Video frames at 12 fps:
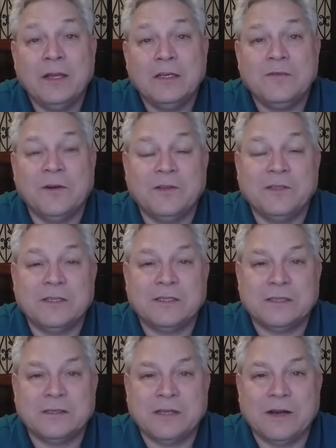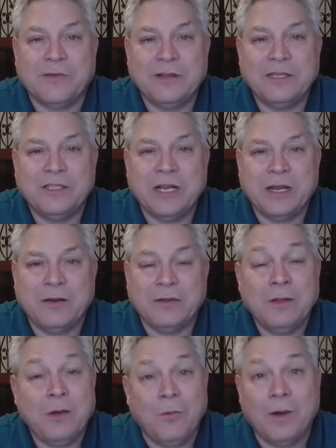To folks just discovering this channel,
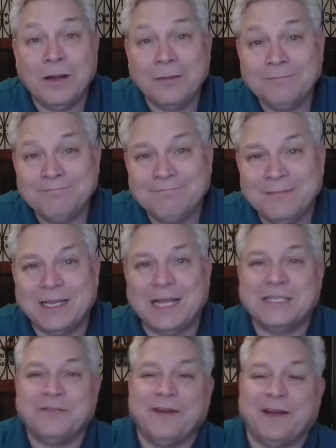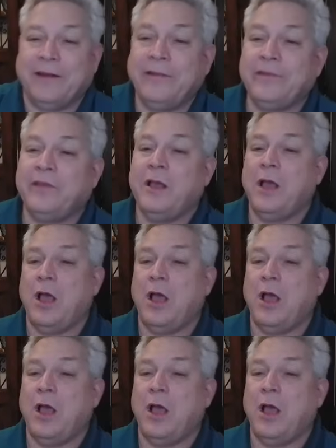welcome. Glad you found us.